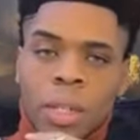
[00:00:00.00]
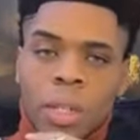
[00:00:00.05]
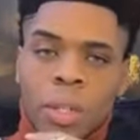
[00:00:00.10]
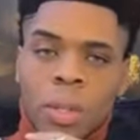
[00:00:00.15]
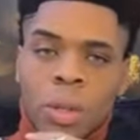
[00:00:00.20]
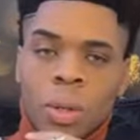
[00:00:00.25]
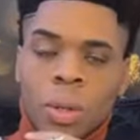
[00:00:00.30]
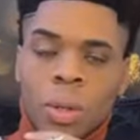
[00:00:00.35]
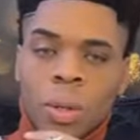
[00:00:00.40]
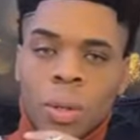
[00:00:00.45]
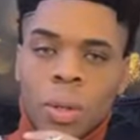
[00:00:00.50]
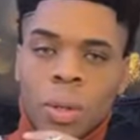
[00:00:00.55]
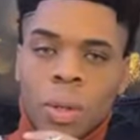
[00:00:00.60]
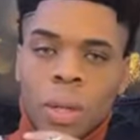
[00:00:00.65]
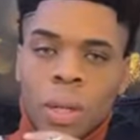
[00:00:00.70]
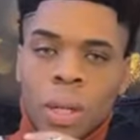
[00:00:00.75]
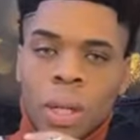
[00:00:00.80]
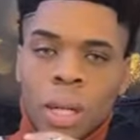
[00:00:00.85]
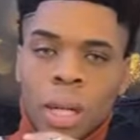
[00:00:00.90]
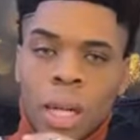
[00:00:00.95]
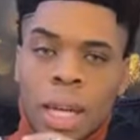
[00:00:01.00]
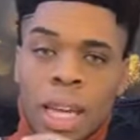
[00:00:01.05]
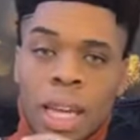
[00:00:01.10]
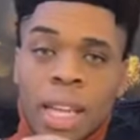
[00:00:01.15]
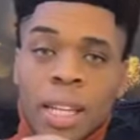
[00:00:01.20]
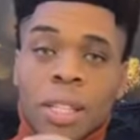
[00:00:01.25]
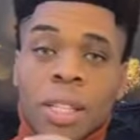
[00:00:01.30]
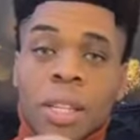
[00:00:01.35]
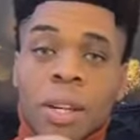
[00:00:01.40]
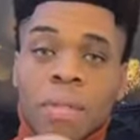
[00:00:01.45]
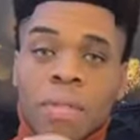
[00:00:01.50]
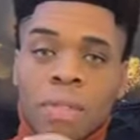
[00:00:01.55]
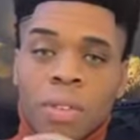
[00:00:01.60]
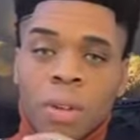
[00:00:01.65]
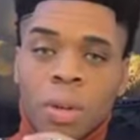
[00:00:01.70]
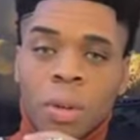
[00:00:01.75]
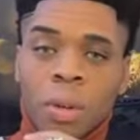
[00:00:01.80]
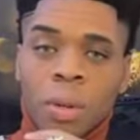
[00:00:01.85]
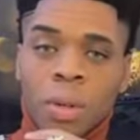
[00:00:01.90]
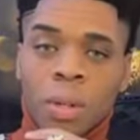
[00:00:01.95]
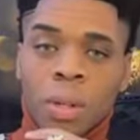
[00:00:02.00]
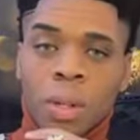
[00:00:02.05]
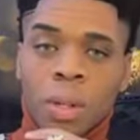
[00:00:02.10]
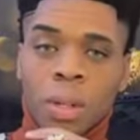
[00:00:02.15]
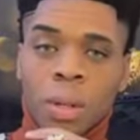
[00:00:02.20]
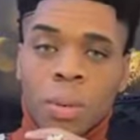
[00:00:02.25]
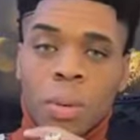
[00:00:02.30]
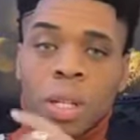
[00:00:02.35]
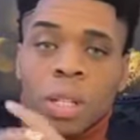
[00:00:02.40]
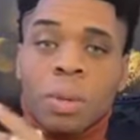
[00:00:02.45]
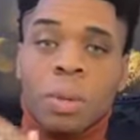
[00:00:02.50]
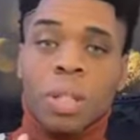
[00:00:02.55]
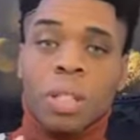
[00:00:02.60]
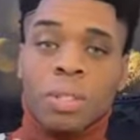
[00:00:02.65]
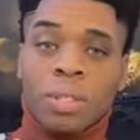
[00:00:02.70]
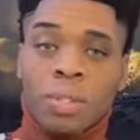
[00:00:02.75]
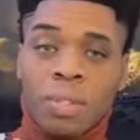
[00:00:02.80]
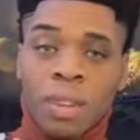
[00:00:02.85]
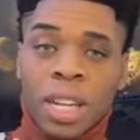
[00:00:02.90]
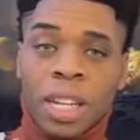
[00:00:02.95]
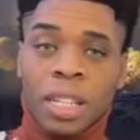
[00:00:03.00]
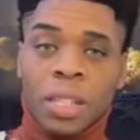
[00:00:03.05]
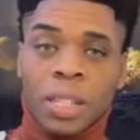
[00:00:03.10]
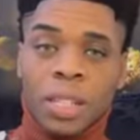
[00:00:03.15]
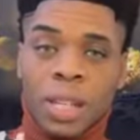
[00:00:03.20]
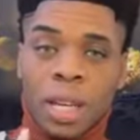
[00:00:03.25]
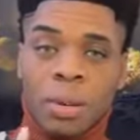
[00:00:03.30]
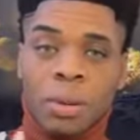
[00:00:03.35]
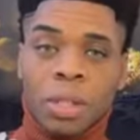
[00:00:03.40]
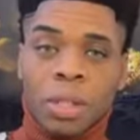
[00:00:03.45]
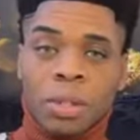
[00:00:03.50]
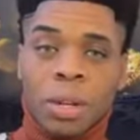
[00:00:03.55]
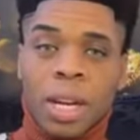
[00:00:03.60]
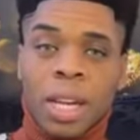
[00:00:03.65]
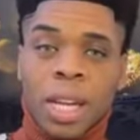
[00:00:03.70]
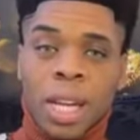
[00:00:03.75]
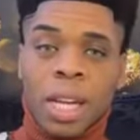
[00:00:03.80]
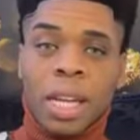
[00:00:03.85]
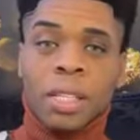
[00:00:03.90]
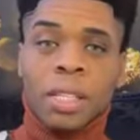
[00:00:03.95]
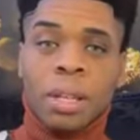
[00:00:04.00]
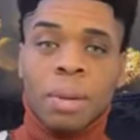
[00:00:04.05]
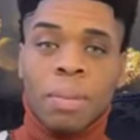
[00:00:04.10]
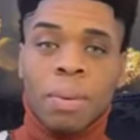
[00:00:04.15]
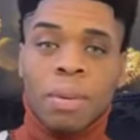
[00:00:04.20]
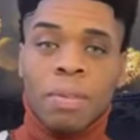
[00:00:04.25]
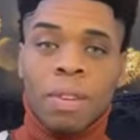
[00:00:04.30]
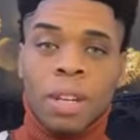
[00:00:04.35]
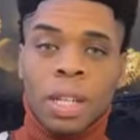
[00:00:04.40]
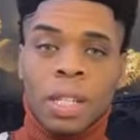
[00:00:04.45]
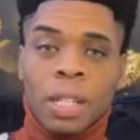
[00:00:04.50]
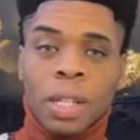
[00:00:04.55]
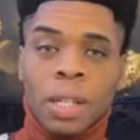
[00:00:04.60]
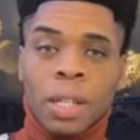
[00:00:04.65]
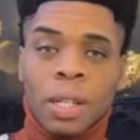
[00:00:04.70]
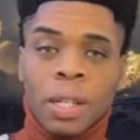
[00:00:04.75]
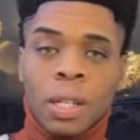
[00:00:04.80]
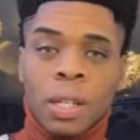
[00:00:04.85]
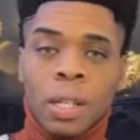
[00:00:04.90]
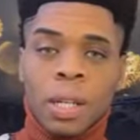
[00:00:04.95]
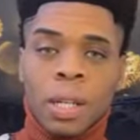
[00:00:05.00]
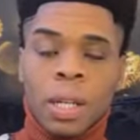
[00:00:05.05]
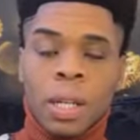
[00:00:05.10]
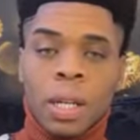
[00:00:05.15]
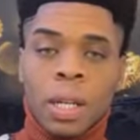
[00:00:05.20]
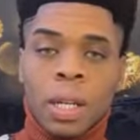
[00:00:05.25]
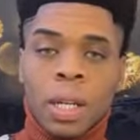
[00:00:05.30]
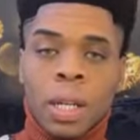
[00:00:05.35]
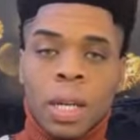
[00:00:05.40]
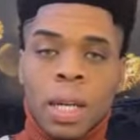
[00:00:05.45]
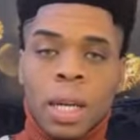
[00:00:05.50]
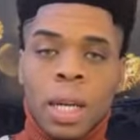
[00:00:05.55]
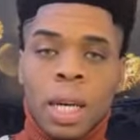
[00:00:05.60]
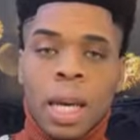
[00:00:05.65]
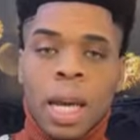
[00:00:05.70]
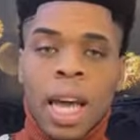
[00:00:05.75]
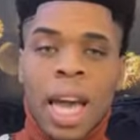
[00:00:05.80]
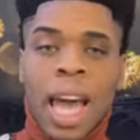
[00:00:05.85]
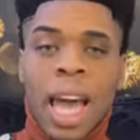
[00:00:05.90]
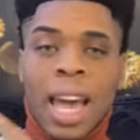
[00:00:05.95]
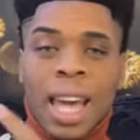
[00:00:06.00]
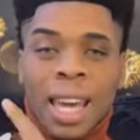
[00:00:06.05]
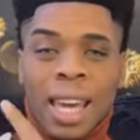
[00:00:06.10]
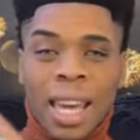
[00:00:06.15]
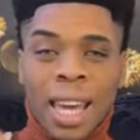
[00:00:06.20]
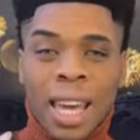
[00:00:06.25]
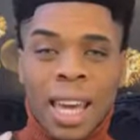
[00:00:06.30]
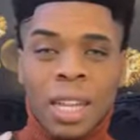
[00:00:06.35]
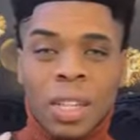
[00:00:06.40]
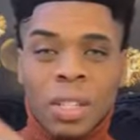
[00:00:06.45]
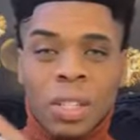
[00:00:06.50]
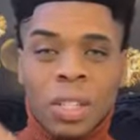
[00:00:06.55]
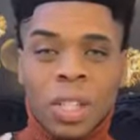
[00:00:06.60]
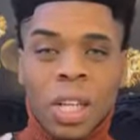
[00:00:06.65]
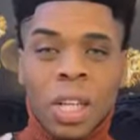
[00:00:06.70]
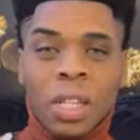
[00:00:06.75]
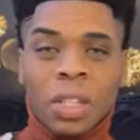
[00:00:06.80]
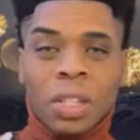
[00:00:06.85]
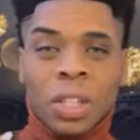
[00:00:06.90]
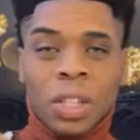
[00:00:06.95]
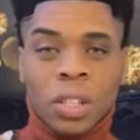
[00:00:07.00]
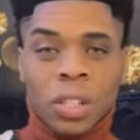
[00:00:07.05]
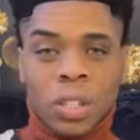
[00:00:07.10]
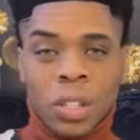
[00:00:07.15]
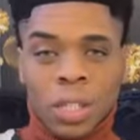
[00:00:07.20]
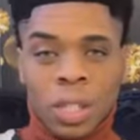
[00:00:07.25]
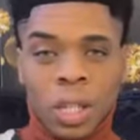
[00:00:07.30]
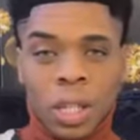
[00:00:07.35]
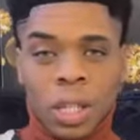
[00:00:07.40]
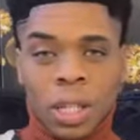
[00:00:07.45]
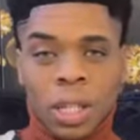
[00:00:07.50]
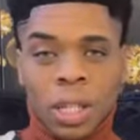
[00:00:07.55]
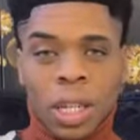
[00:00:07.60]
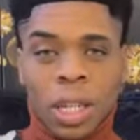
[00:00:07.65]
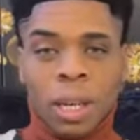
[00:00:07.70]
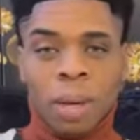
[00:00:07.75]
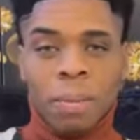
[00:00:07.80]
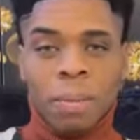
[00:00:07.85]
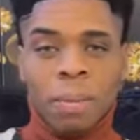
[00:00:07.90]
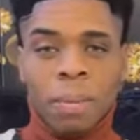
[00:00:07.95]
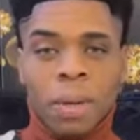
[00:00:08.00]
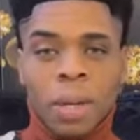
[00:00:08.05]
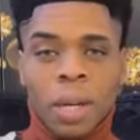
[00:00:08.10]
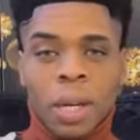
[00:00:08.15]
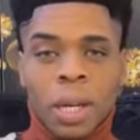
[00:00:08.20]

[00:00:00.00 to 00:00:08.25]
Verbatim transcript: to get some food which was fish. They was trying to get some provision. And King Jesus took them